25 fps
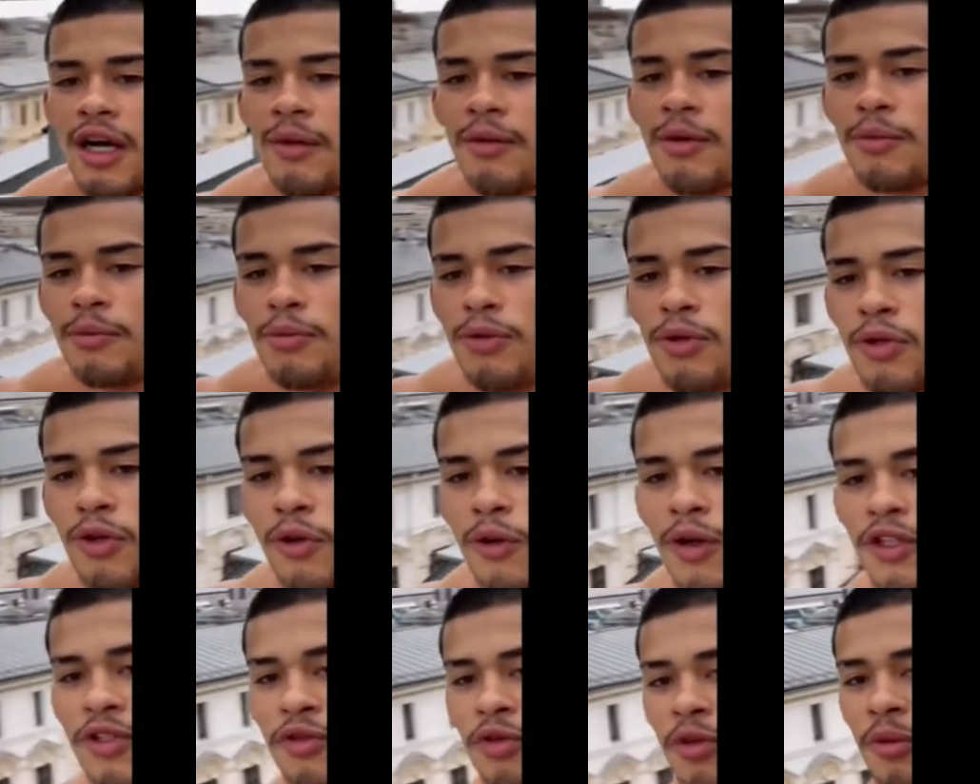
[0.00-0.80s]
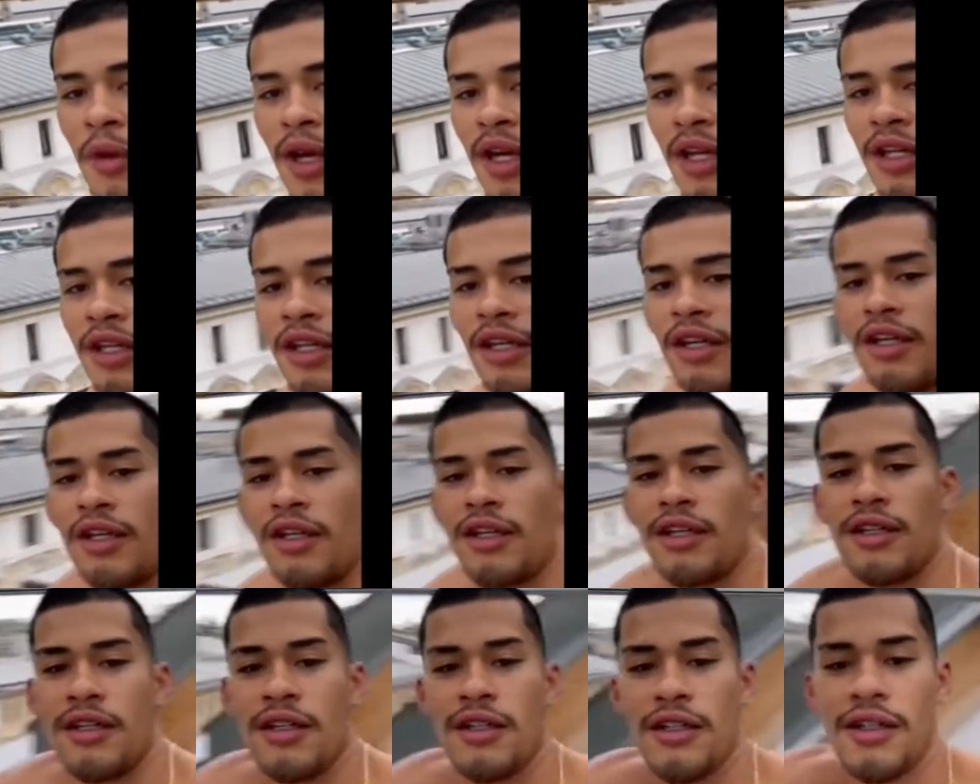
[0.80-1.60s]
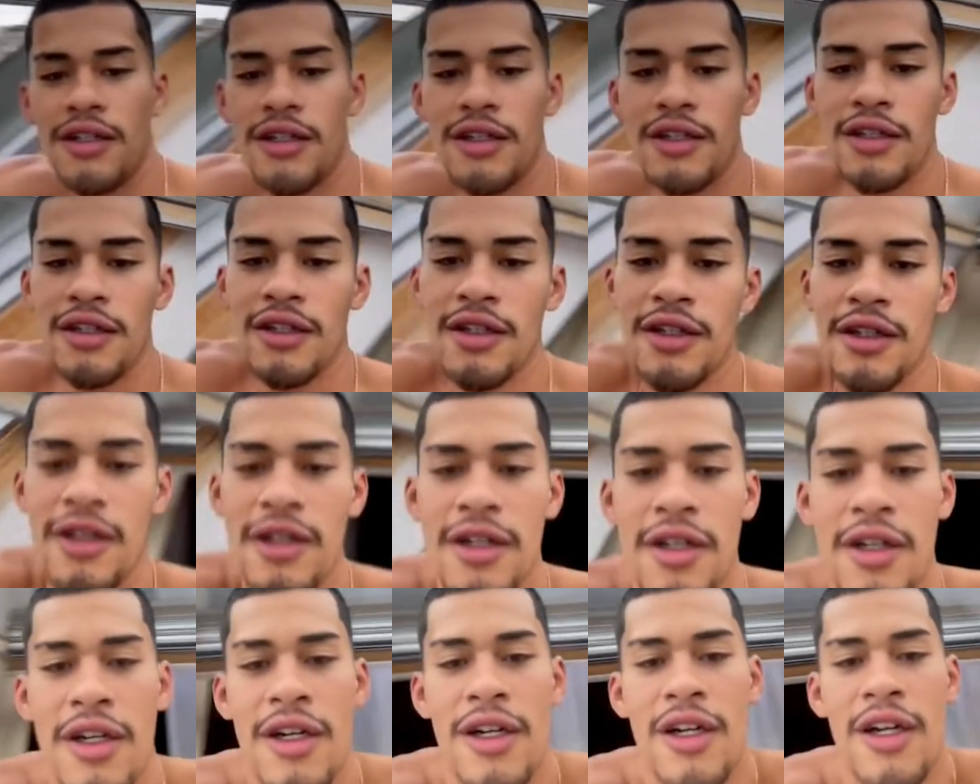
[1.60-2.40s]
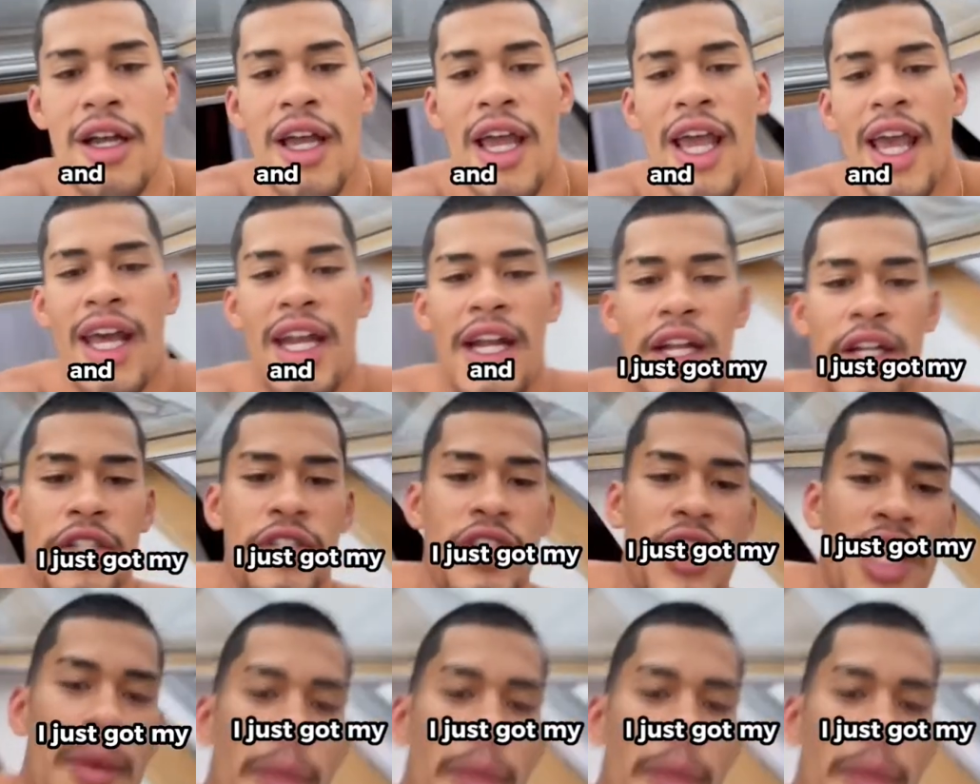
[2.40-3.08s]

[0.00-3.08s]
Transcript: I'm in Bucharest, Romania. And I just